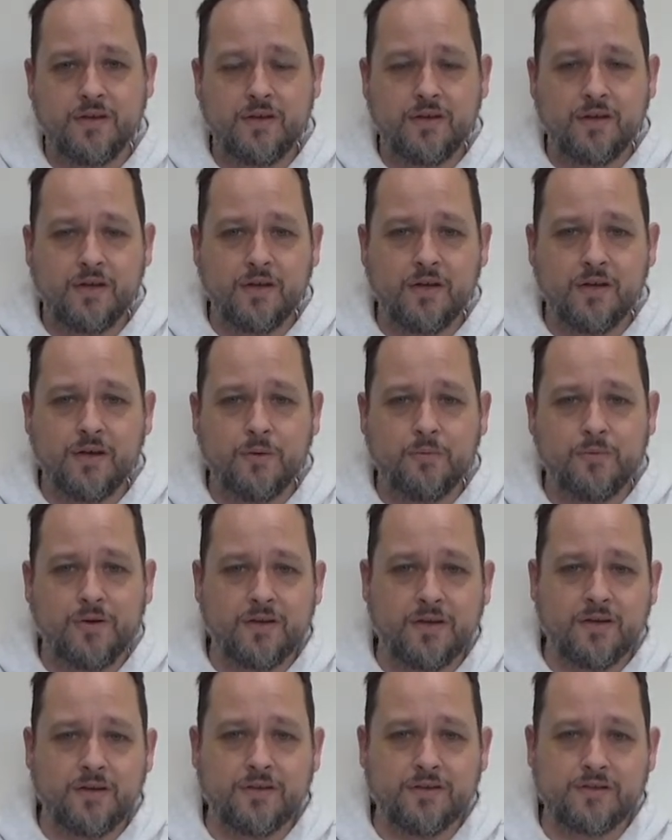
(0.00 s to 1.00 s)

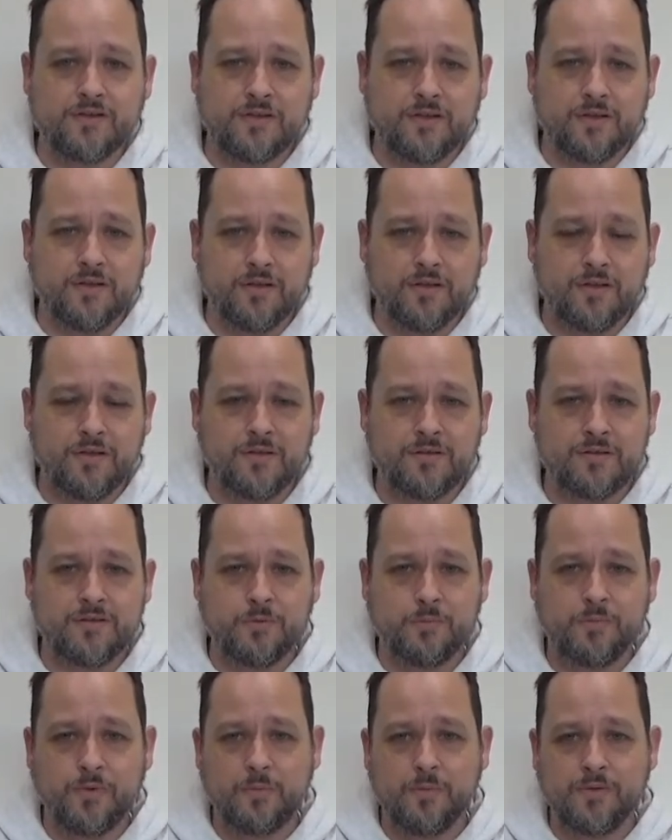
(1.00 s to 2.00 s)
wanting us to
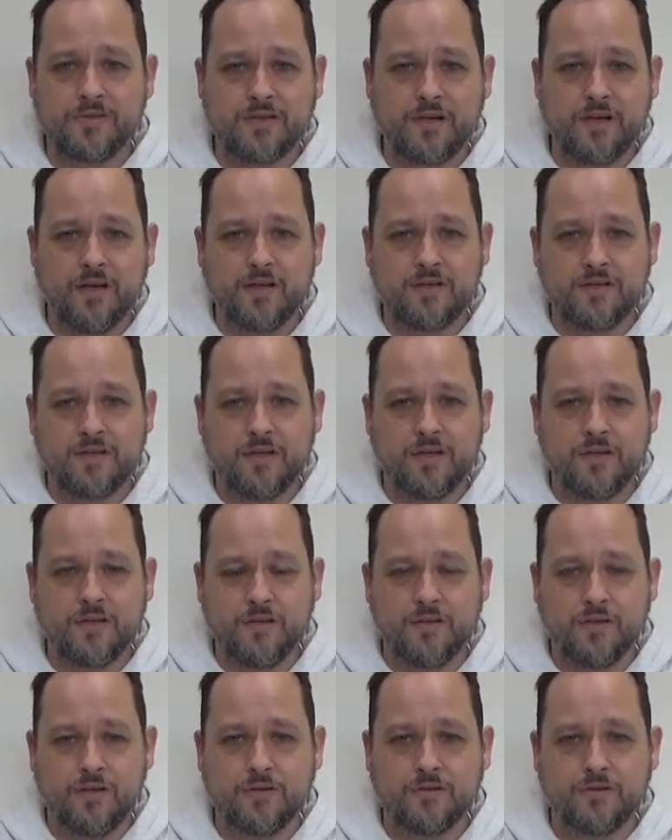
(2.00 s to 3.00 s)
publicise it
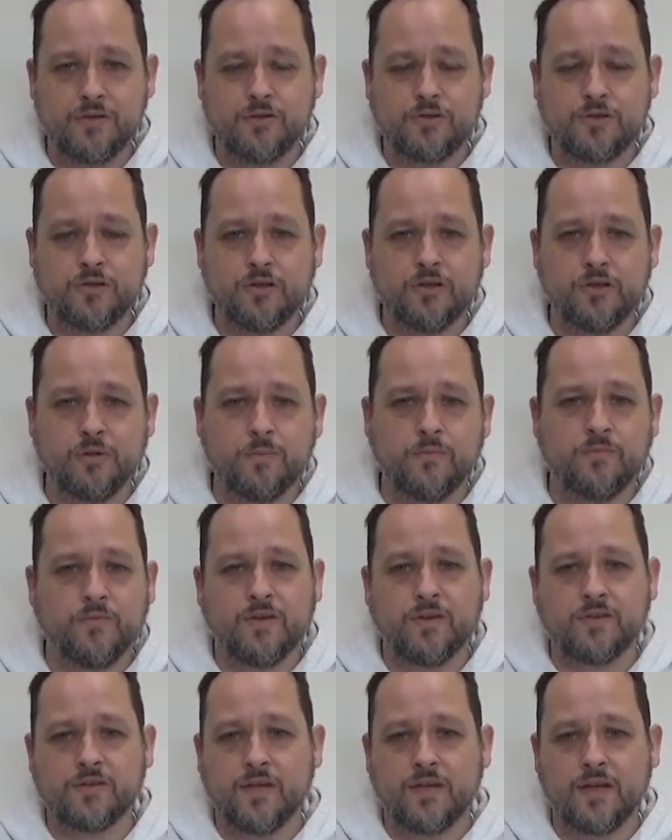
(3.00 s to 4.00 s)
on YouTube and
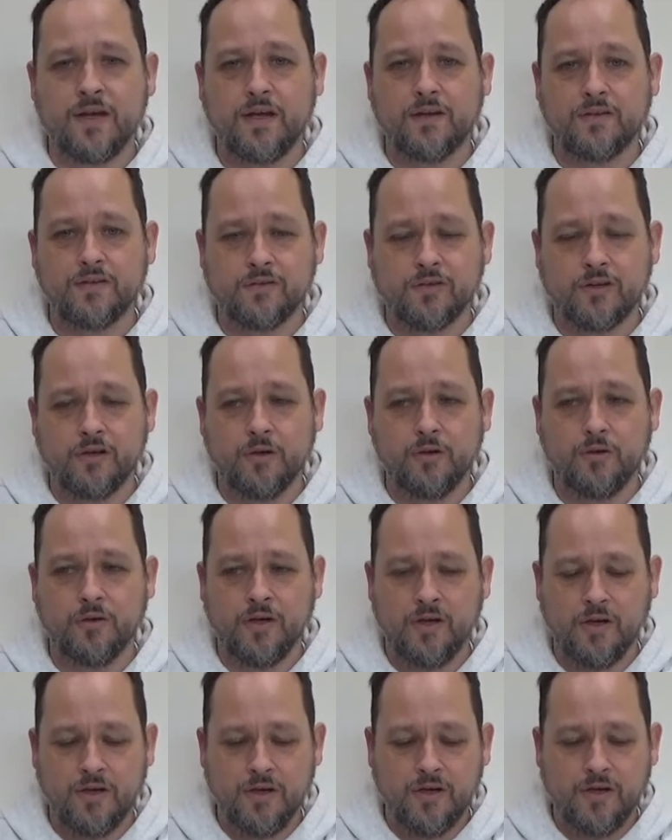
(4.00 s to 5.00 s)
things like that. So
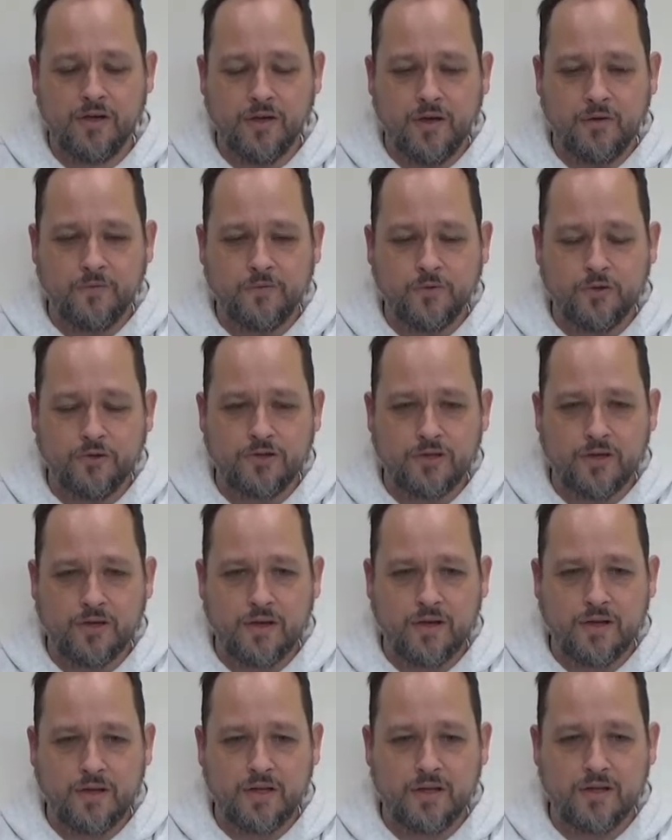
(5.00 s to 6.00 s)

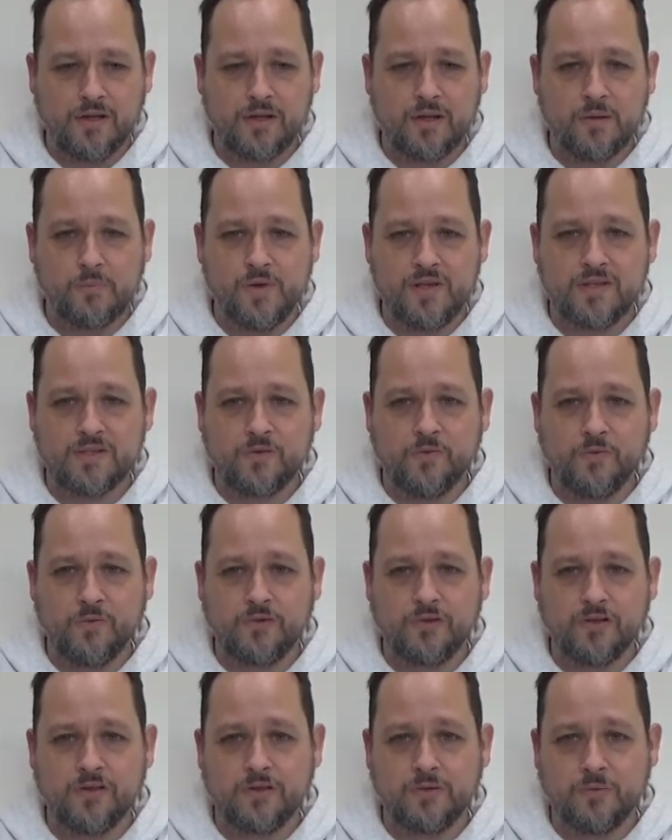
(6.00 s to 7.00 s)
unfortunately the bits of
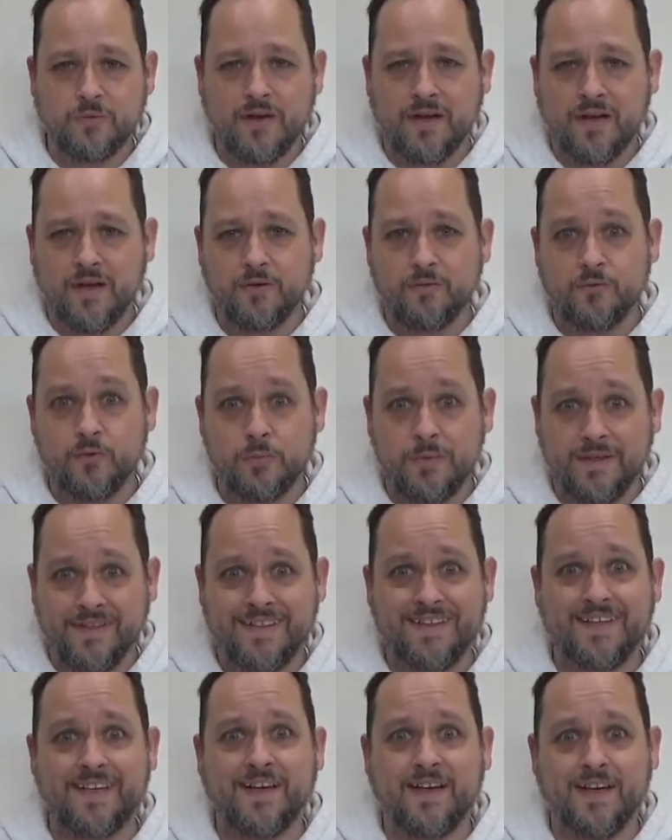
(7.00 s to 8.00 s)
footage that we had have all
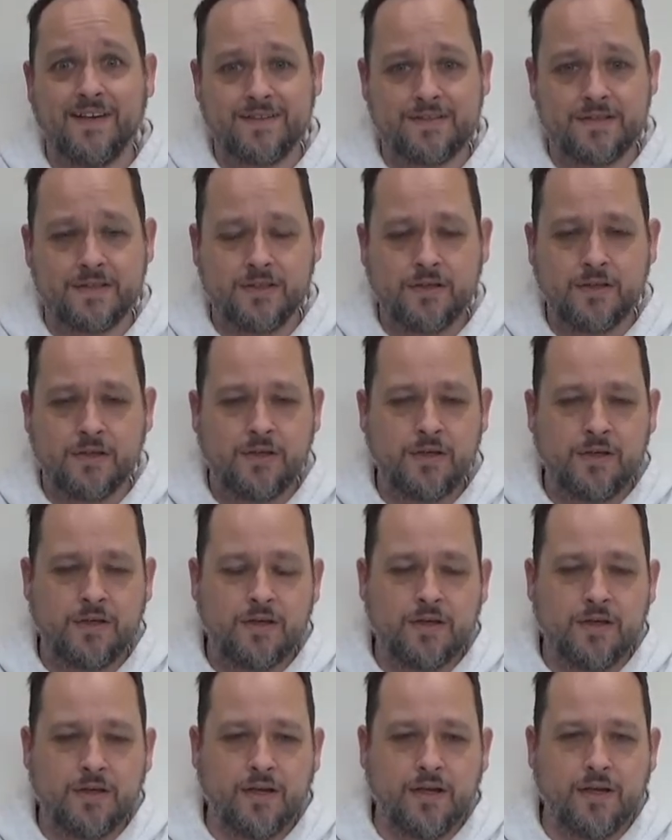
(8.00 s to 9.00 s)
been canned,
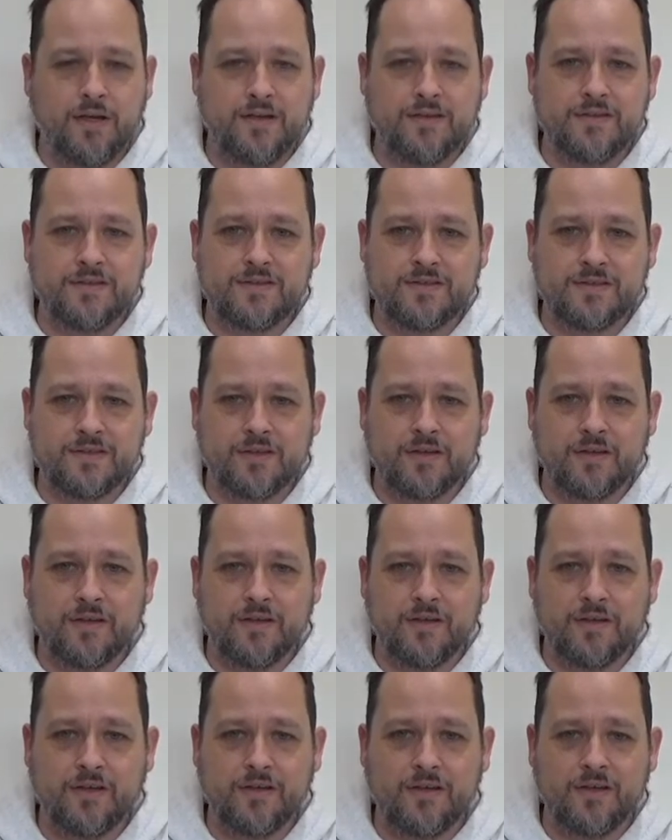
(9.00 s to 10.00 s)
and
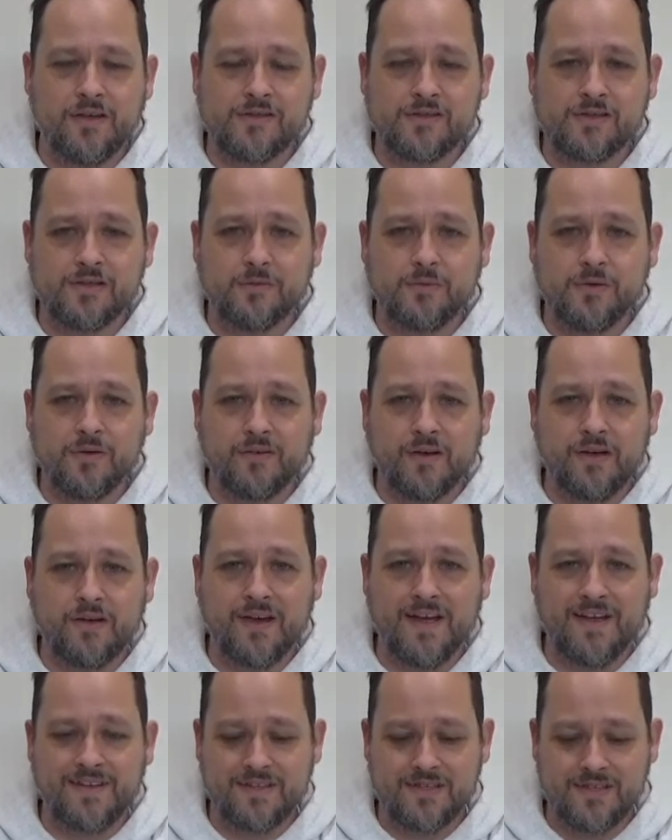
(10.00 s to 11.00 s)
so we've kind
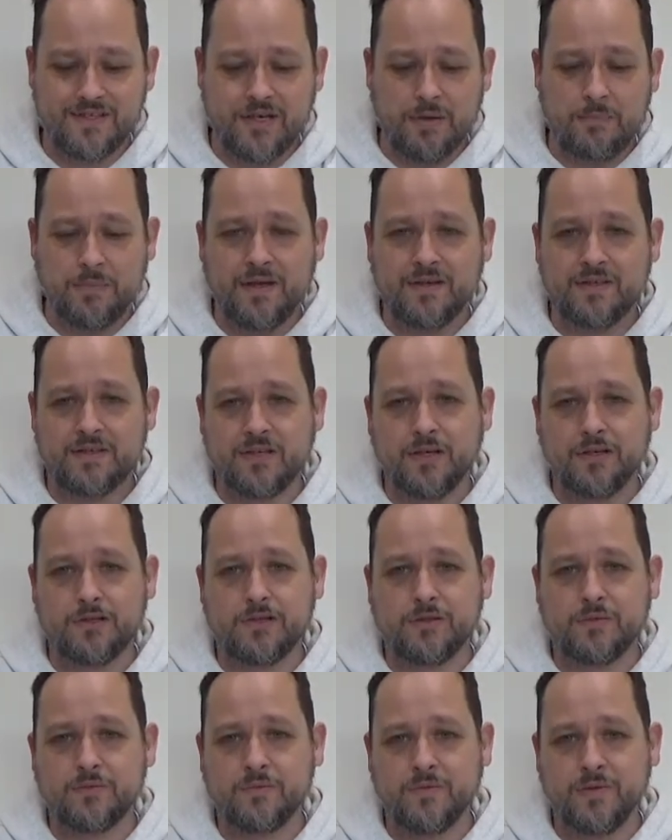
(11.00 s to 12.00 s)
of had to skip that
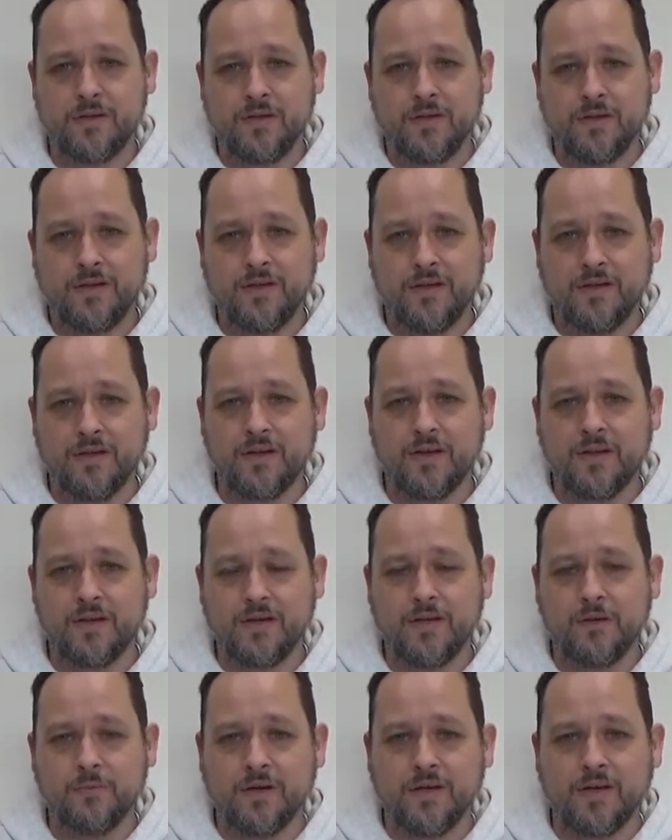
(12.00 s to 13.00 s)
section. And now
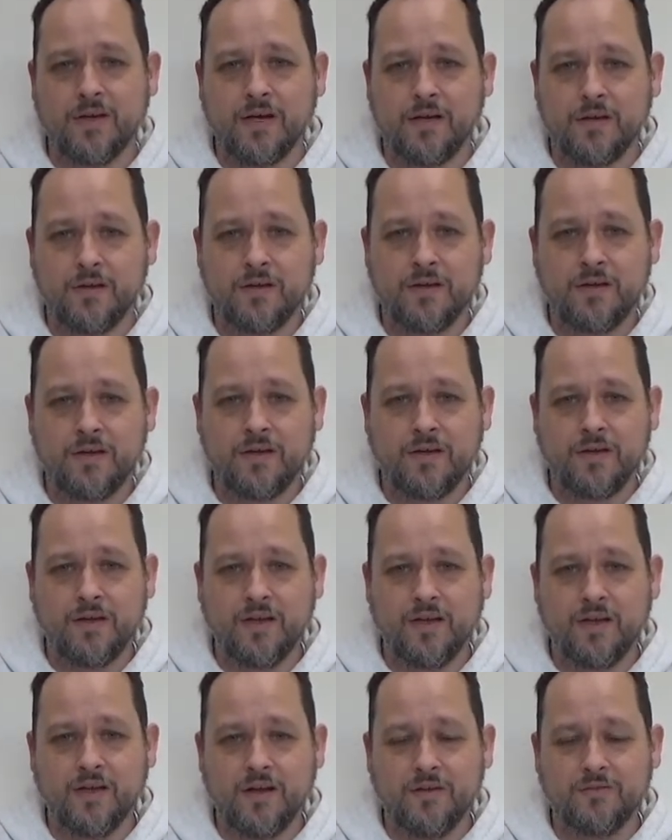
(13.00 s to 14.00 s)
here we are.
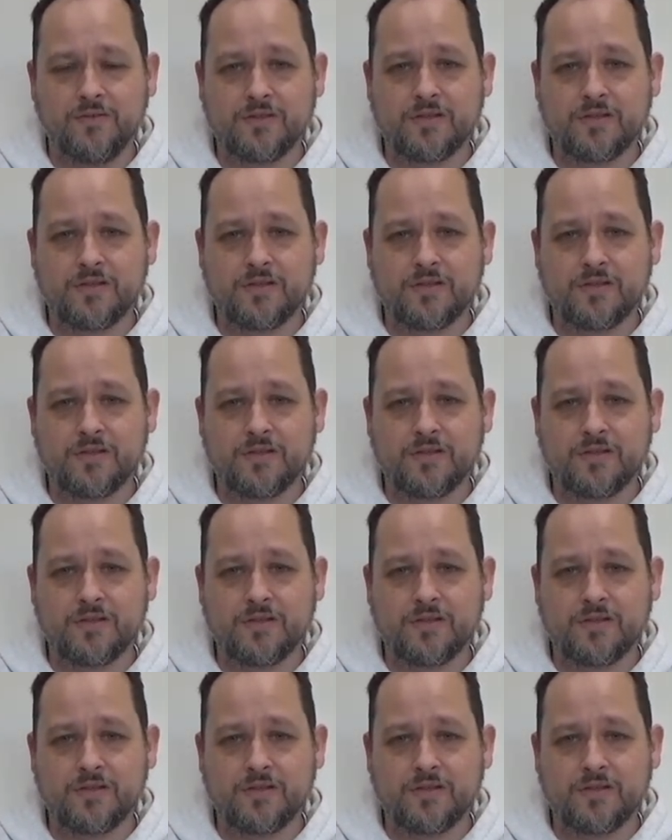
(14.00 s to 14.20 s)
I've just